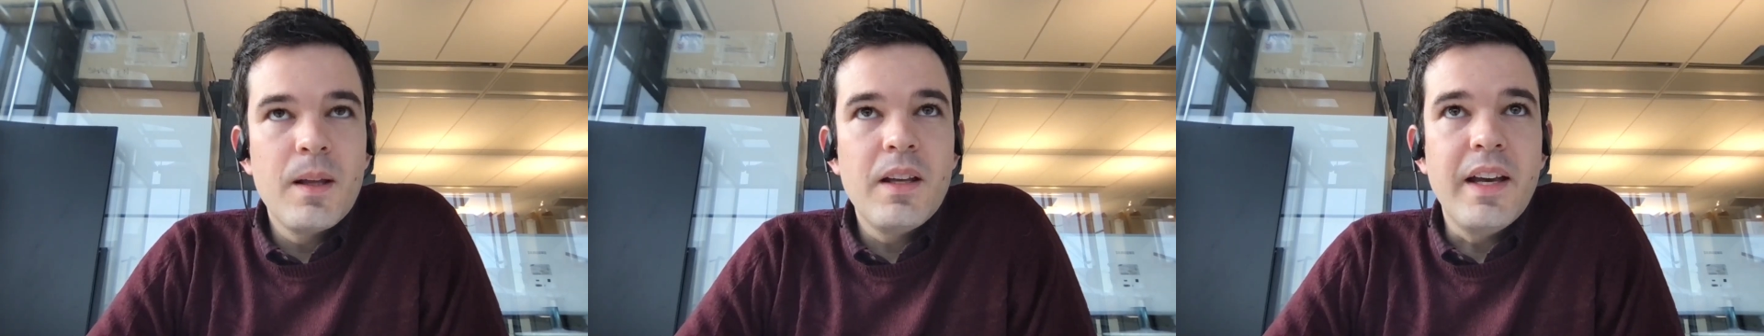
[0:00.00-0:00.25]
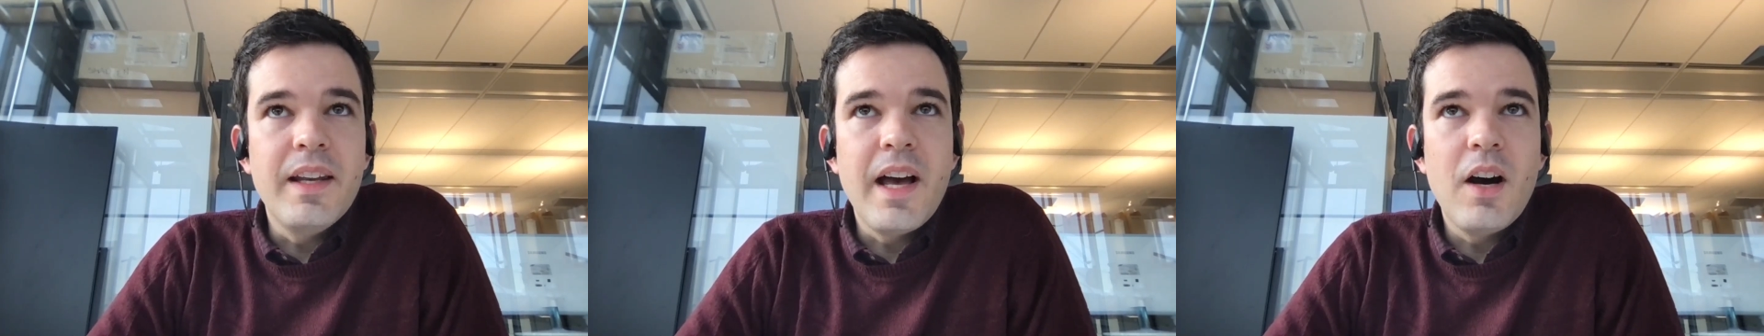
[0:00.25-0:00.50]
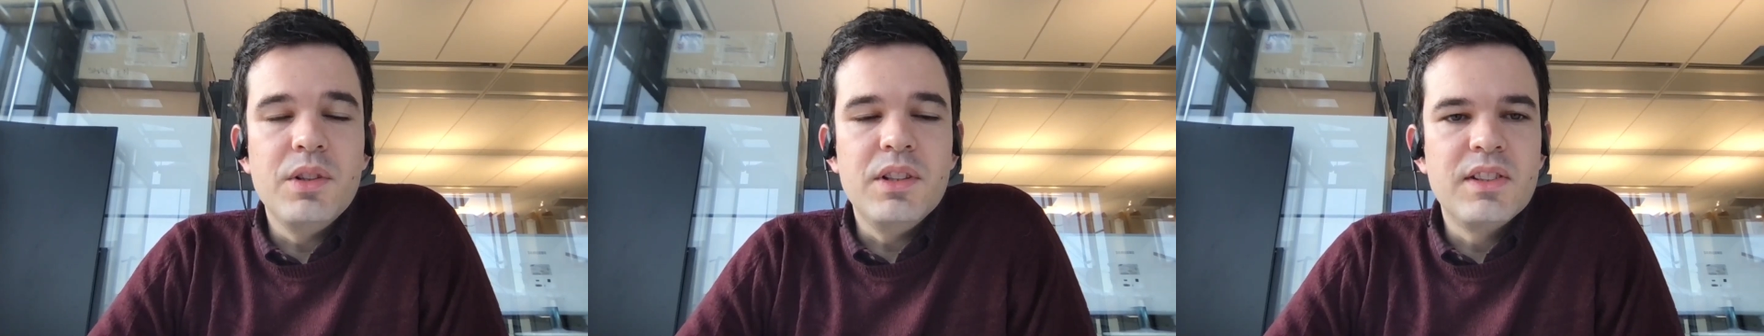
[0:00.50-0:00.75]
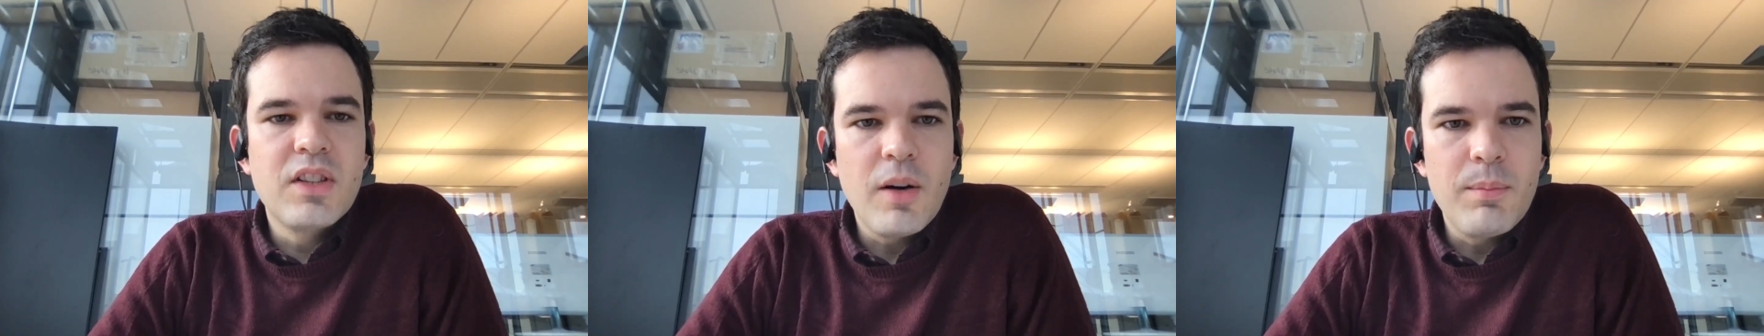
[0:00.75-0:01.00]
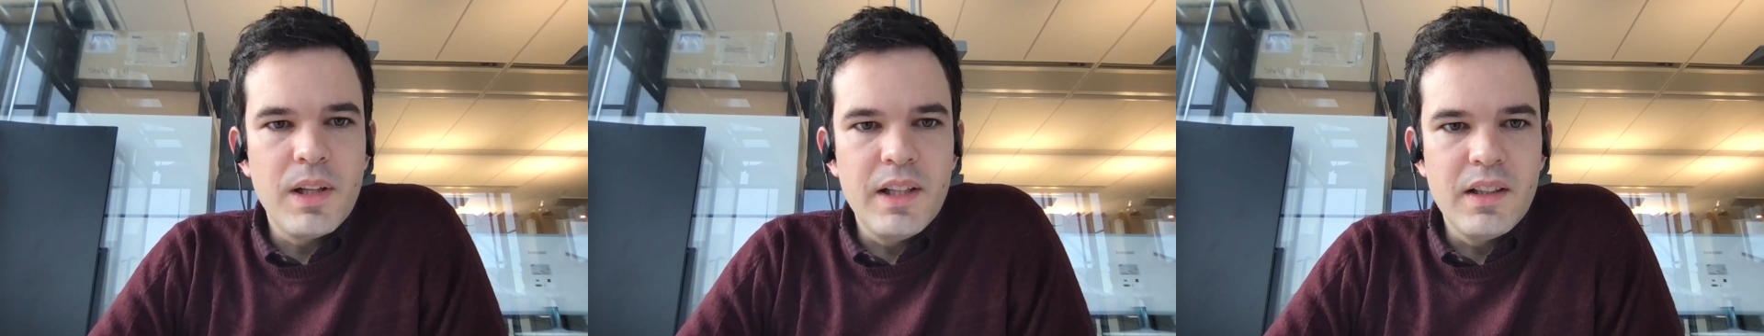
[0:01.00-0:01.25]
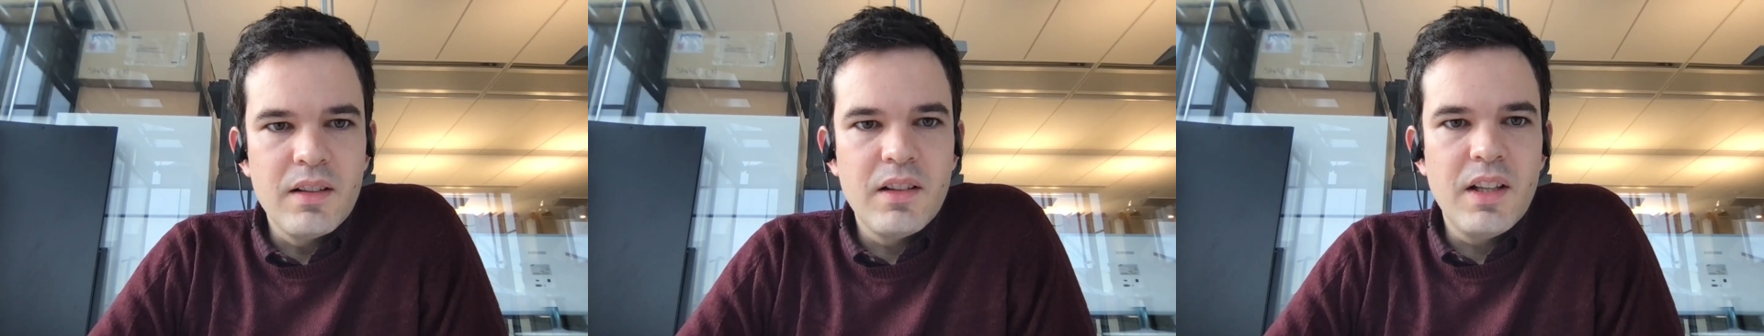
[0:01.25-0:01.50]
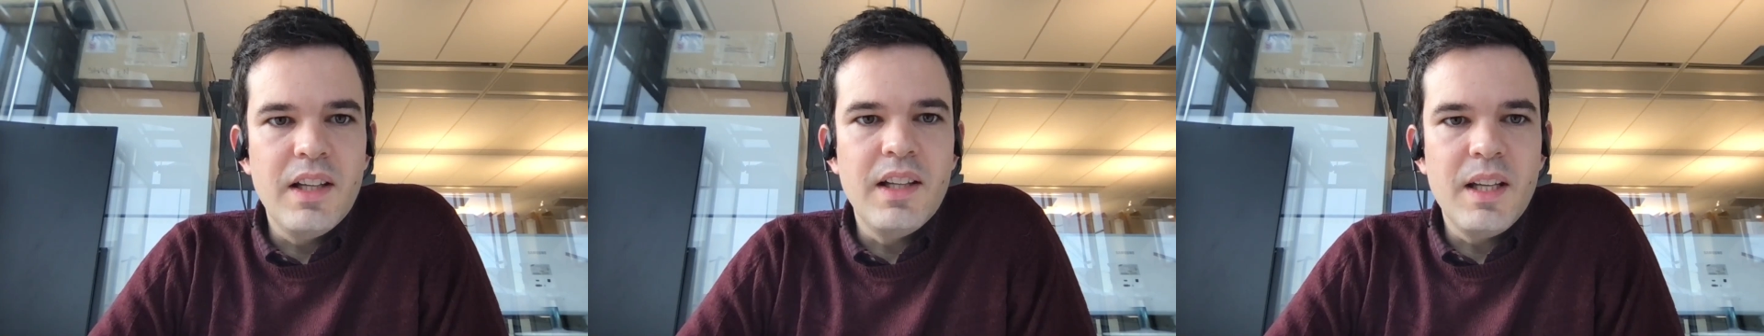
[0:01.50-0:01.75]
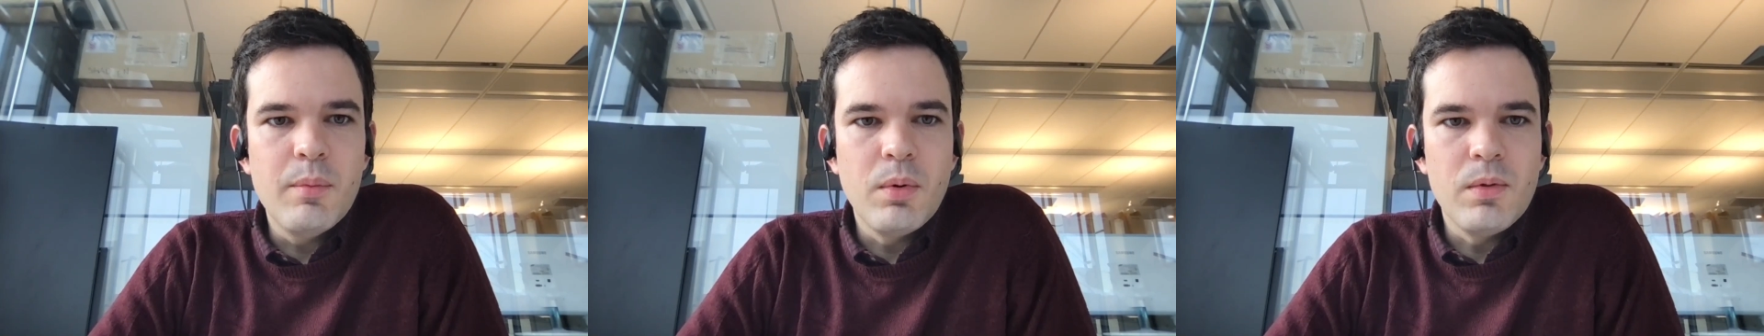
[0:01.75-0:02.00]
and how this coupling
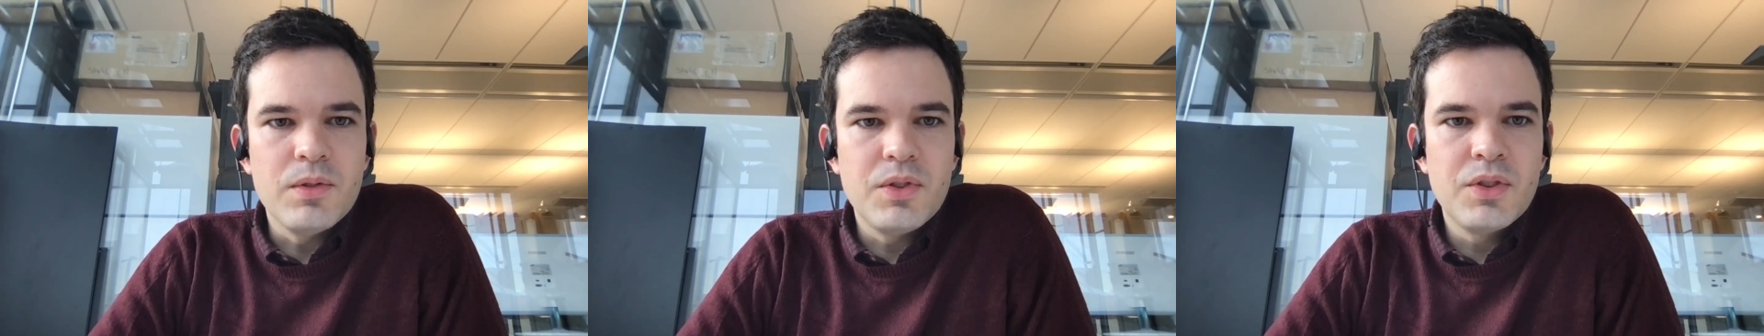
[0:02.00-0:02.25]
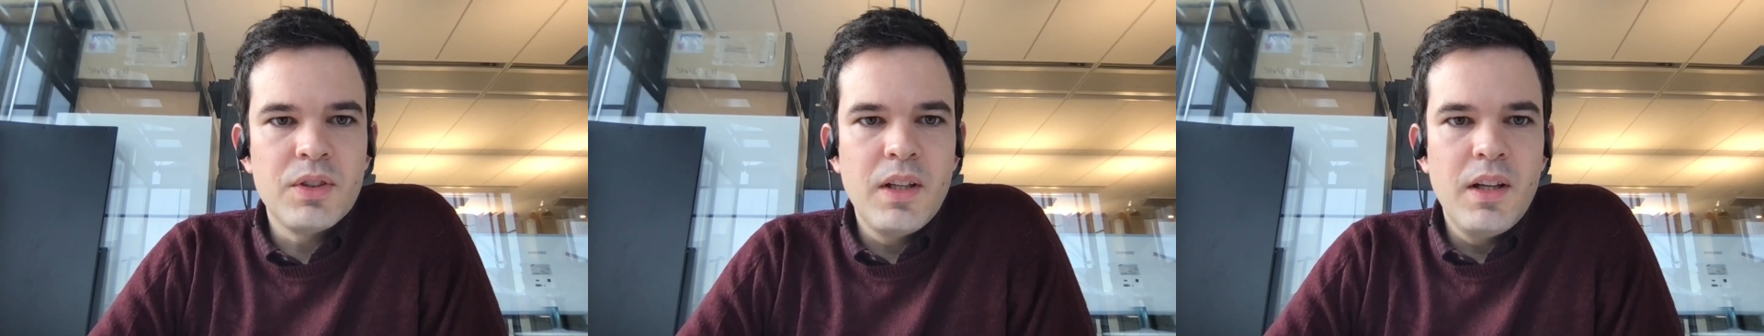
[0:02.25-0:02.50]
enables